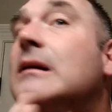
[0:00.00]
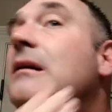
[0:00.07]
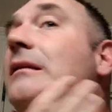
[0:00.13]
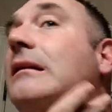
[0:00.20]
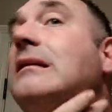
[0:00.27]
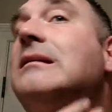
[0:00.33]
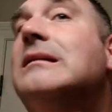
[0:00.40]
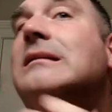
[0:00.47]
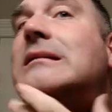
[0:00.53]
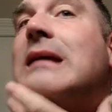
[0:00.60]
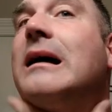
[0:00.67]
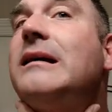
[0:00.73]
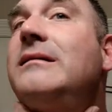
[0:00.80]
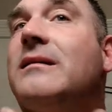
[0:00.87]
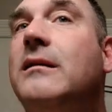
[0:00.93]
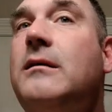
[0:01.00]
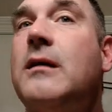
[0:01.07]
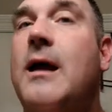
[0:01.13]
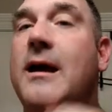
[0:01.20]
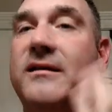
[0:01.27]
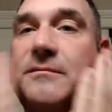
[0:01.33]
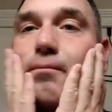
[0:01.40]
This is nice and
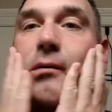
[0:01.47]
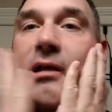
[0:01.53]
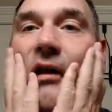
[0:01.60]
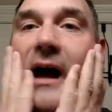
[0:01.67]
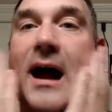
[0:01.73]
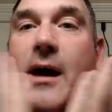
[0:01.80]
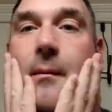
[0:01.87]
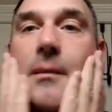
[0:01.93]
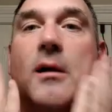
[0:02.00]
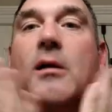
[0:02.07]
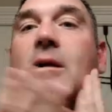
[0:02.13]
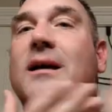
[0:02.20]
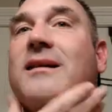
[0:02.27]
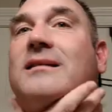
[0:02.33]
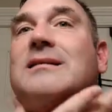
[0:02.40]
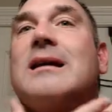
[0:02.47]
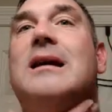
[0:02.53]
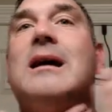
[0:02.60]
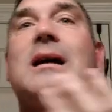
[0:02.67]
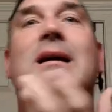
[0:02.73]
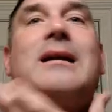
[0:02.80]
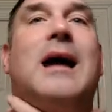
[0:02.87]
it's pliable.
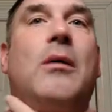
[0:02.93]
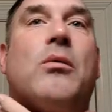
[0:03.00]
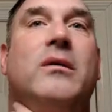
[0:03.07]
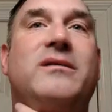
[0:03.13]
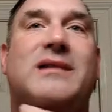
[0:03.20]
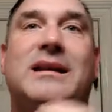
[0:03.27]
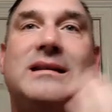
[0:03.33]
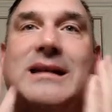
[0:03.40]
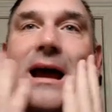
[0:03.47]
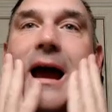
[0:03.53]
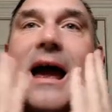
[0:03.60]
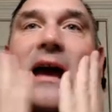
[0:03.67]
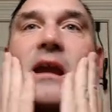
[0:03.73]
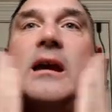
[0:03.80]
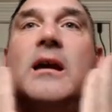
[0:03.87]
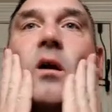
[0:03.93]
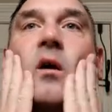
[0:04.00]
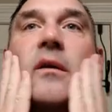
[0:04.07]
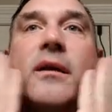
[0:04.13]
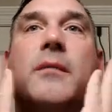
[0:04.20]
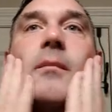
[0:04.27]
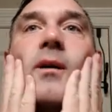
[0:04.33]
I wouldn't say tacky or
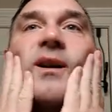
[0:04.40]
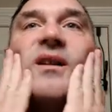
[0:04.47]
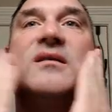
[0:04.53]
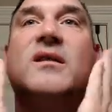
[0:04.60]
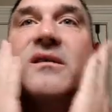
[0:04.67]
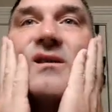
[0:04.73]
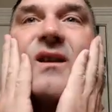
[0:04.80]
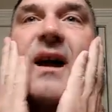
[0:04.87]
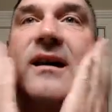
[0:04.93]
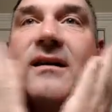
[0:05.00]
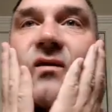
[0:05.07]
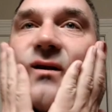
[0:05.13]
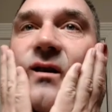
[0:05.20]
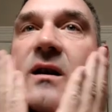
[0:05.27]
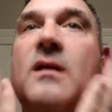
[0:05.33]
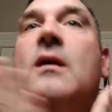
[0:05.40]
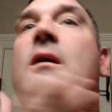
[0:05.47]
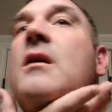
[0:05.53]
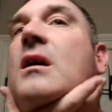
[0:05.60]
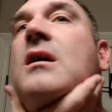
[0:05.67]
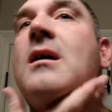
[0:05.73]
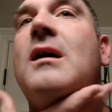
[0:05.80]
anything, but it's just nice and
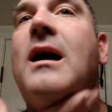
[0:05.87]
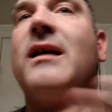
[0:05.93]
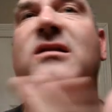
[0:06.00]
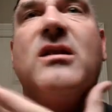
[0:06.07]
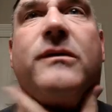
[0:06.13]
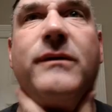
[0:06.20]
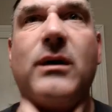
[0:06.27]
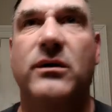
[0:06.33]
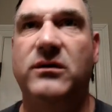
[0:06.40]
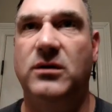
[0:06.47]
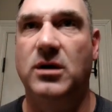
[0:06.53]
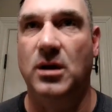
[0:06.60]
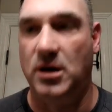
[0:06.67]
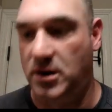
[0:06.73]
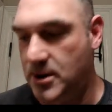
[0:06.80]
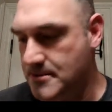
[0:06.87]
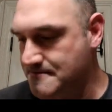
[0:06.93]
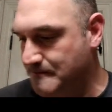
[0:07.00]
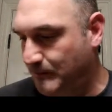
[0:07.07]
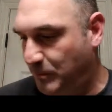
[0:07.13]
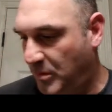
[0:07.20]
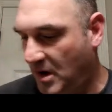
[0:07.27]
it just feels good.
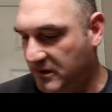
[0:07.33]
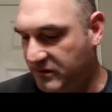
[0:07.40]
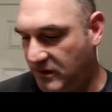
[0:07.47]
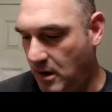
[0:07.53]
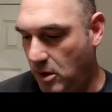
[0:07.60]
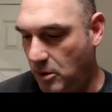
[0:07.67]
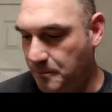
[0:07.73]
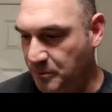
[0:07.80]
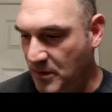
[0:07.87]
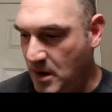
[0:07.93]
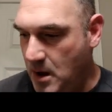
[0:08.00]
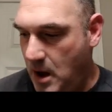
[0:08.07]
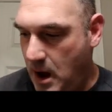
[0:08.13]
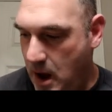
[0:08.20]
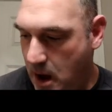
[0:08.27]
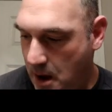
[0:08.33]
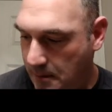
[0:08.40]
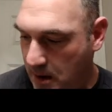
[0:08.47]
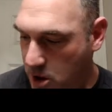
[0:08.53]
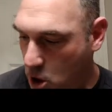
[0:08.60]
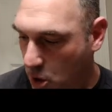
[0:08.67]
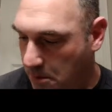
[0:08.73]
So
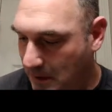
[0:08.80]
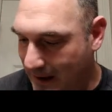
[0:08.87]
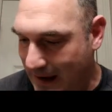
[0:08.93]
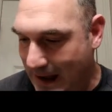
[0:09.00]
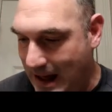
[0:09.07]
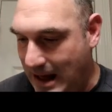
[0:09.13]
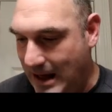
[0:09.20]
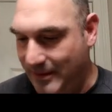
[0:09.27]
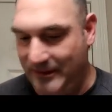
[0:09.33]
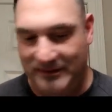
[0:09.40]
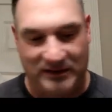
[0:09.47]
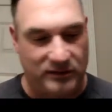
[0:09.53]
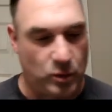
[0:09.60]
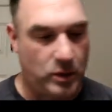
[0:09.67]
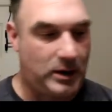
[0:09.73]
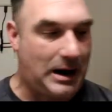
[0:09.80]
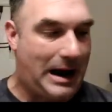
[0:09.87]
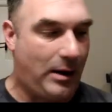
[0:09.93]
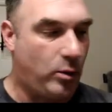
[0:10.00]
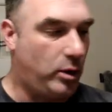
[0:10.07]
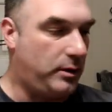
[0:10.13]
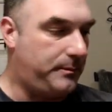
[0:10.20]
normally this is where I
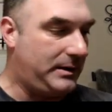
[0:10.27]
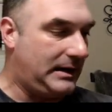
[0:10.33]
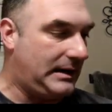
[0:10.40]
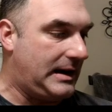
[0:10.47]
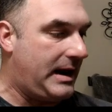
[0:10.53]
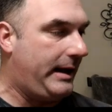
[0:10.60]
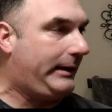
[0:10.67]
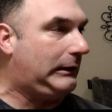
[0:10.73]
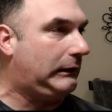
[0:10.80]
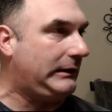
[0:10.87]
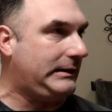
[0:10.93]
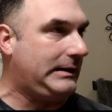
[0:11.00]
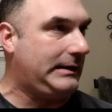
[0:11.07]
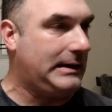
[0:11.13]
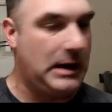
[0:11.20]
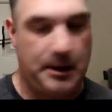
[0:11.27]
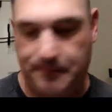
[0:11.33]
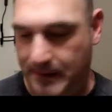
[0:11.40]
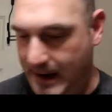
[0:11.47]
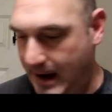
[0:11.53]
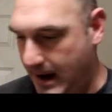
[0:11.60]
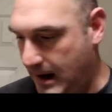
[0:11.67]
would be cleaning
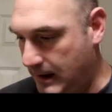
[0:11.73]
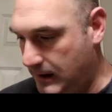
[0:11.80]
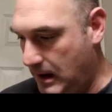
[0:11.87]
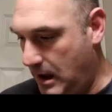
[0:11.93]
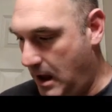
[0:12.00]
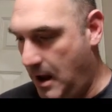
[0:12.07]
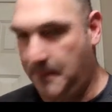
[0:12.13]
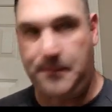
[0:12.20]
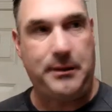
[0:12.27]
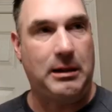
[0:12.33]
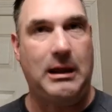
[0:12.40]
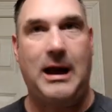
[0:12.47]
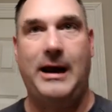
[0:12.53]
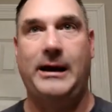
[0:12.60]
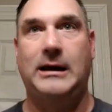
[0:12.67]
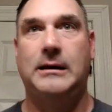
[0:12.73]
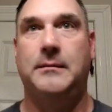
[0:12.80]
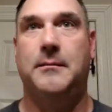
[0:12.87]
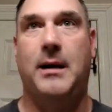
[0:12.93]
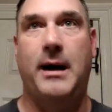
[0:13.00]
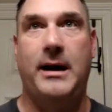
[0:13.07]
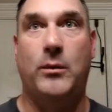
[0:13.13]
up and applying
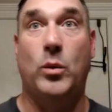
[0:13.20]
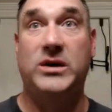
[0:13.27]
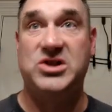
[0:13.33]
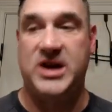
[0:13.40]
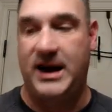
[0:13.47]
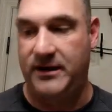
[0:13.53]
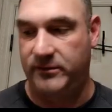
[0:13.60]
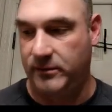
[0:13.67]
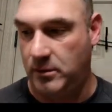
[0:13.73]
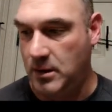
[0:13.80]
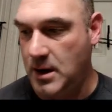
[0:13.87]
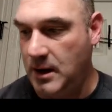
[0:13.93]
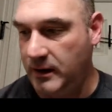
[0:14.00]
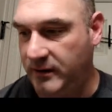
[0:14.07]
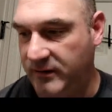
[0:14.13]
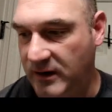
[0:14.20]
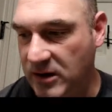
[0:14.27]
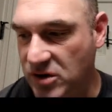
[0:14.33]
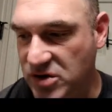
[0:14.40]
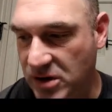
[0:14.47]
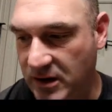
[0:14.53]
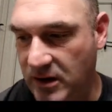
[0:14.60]
my witch hazel, because I
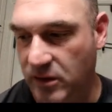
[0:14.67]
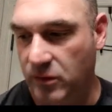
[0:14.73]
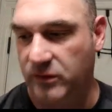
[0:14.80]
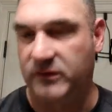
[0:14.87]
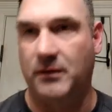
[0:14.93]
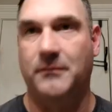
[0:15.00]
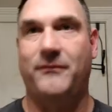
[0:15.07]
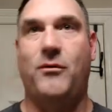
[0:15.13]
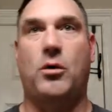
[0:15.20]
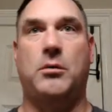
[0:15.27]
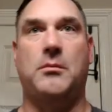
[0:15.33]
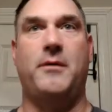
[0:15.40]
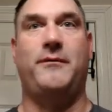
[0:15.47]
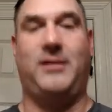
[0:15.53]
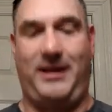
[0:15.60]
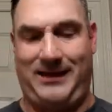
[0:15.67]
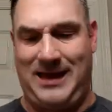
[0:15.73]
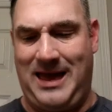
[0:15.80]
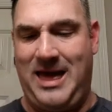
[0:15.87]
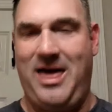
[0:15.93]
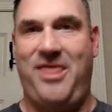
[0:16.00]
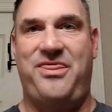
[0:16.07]
usually use some form of like
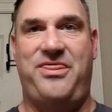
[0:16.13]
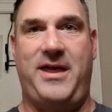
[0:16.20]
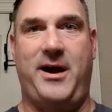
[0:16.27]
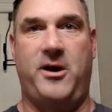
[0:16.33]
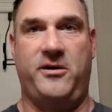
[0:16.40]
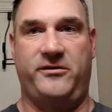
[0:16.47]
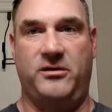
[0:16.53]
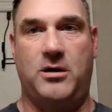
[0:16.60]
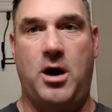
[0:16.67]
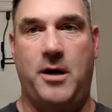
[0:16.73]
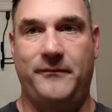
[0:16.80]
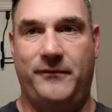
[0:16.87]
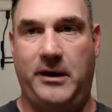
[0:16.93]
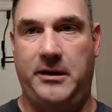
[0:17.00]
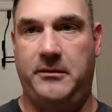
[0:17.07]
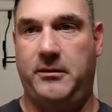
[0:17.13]
Thayer's or Humphrey.